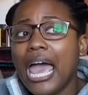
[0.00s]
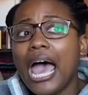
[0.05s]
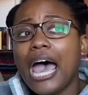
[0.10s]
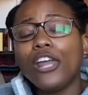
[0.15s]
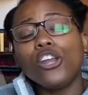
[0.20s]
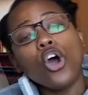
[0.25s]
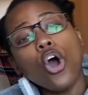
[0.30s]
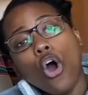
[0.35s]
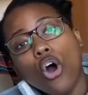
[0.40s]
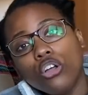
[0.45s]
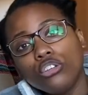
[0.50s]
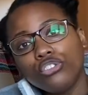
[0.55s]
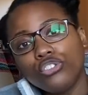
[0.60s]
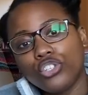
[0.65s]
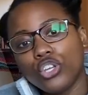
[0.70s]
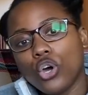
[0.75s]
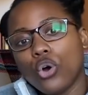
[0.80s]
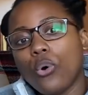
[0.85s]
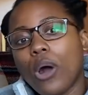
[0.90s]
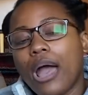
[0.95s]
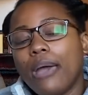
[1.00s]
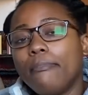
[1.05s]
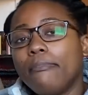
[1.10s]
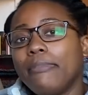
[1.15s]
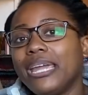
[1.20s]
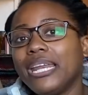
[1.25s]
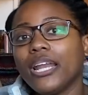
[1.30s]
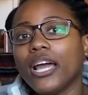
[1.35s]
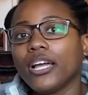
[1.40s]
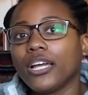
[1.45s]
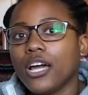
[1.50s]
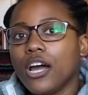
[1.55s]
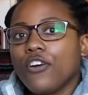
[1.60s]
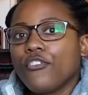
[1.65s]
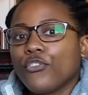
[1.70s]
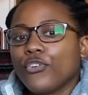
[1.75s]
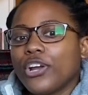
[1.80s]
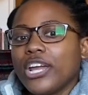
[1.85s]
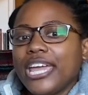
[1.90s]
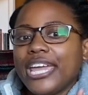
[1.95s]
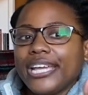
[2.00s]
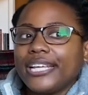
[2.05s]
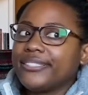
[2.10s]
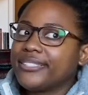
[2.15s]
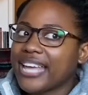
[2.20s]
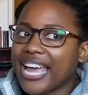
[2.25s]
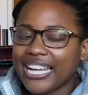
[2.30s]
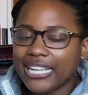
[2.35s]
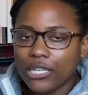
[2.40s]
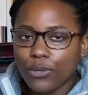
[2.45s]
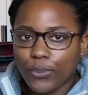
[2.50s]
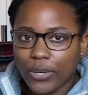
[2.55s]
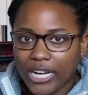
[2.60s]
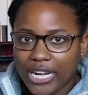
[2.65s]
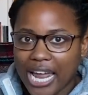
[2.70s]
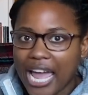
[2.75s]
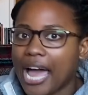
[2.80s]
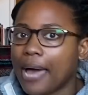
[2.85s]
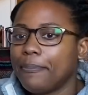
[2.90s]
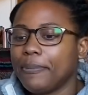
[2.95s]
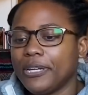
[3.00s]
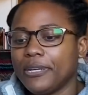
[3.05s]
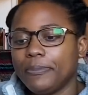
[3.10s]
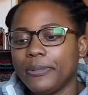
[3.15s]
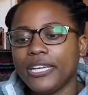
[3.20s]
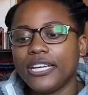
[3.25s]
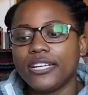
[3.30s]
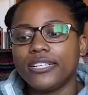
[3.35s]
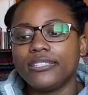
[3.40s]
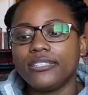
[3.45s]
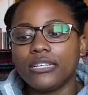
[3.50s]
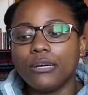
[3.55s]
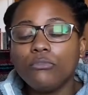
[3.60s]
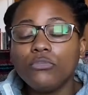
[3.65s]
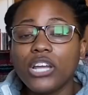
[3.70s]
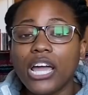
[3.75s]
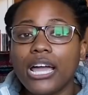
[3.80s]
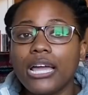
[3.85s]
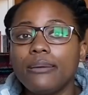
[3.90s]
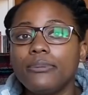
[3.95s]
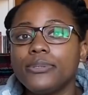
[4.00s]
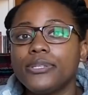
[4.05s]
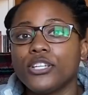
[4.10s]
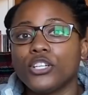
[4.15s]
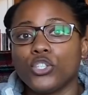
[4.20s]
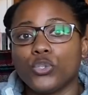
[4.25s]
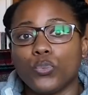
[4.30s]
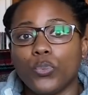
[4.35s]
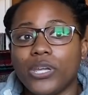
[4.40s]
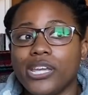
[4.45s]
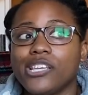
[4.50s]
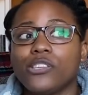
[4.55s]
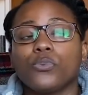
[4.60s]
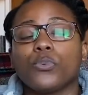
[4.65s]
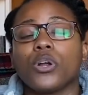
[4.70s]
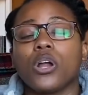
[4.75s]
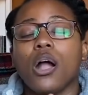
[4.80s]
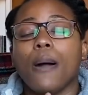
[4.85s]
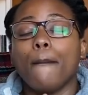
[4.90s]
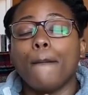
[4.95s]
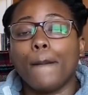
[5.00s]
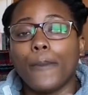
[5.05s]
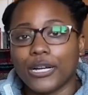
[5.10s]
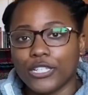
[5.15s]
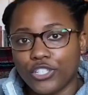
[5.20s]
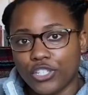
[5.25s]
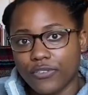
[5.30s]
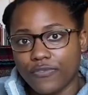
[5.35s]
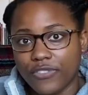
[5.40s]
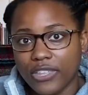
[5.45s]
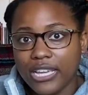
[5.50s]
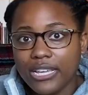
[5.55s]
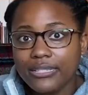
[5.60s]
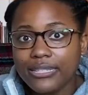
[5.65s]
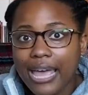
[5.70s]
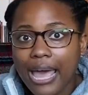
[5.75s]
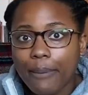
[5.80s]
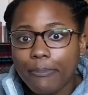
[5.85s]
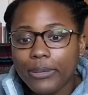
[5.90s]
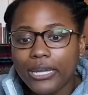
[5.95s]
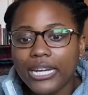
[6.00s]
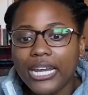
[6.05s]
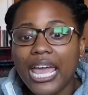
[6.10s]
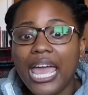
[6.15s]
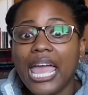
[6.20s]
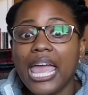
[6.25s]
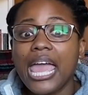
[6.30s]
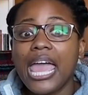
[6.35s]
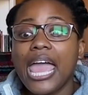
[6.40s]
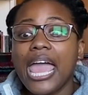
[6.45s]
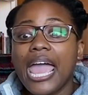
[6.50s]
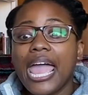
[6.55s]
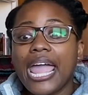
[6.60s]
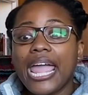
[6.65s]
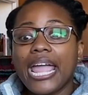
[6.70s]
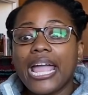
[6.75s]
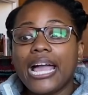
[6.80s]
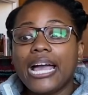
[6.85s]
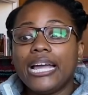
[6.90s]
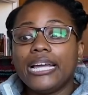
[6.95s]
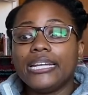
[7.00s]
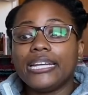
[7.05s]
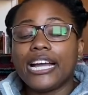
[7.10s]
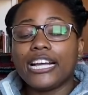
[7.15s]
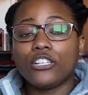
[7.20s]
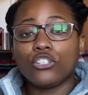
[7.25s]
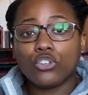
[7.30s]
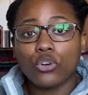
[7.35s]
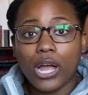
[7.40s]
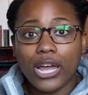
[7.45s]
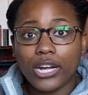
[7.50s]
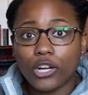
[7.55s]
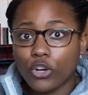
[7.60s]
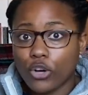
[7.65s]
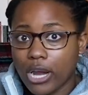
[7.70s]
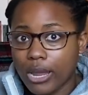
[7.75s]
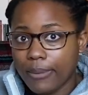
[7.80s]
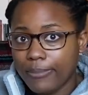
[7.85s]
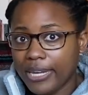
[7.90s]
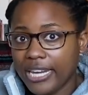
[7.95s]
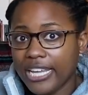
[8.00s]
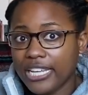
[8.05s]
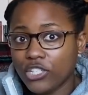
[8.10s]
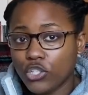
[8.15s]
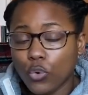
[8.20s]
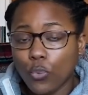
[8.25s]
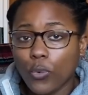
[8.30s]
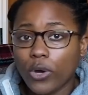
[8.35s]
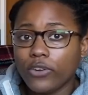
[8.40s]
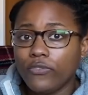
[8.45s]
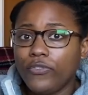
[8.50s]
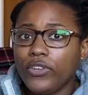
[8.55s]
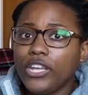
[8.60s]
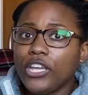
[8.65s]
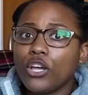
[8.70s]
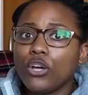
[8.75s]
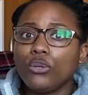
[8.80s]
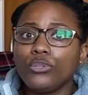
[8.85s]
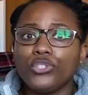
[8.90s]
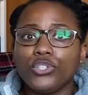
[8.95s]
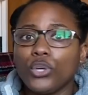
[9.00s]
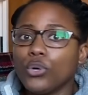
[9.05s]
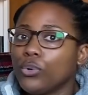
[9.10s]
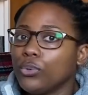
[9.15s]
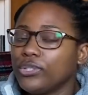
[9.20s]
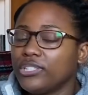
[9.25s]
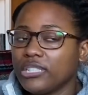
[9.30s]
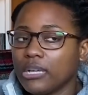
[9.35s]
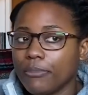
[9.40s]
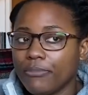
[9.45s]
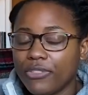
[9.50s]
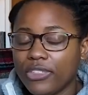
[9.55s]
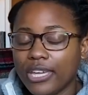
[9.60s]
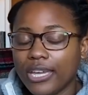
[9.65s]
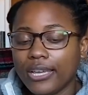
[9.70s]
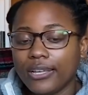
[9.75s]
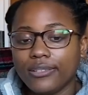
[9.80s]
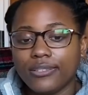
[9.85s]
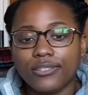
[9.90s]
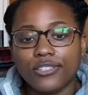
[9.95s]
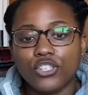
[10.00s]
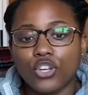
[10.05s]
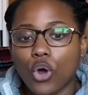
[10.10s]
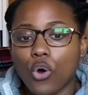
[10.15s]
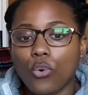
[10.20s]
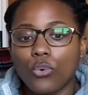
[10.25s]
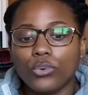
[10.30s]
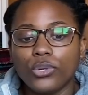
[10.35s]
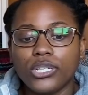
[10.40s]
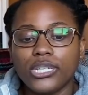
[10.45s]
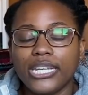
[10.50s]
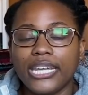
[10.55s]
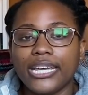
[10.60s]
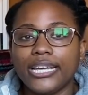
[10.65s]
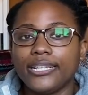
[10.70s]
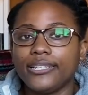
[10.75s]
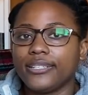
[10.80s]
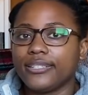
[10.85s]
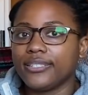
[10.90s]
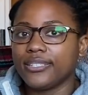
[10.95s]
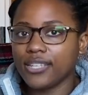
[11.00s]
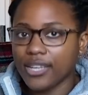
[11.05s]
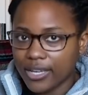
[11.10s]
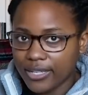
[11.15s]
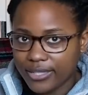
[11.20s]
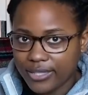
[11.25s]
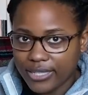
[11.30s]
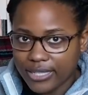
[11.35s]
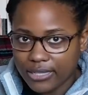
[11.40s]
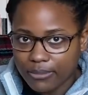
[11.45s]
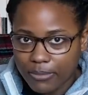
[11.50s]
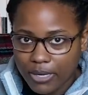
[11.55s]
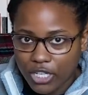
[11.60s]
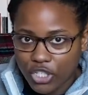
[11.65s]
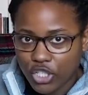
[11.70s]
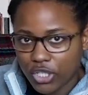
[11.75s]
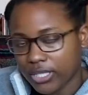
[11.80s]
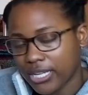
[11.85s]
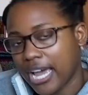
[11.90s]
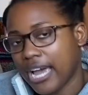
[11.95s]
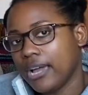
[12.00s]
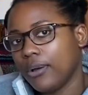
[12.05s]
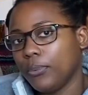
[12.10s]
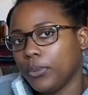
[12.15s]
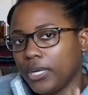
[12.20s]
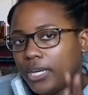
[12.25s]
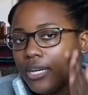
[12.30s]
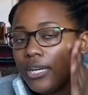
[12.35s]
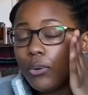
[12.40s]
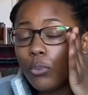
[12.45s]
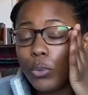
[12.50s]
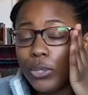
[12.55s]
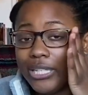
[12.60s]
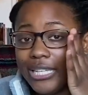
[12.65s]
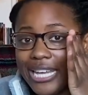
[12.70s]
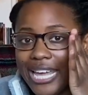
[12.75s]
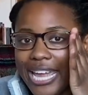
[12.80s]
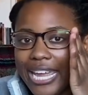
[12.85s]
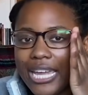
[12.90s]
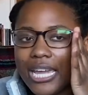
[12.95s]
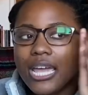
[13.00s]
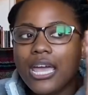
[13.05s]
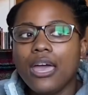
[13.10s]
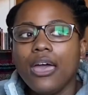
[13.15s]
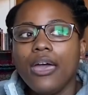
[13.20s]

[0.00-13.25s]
And also, I may not cover it exactly when it happened, because sometimes there's weeks where a bunch of things happen and I try to cram it into one video. So some things don't get discussed as much as I would, would like.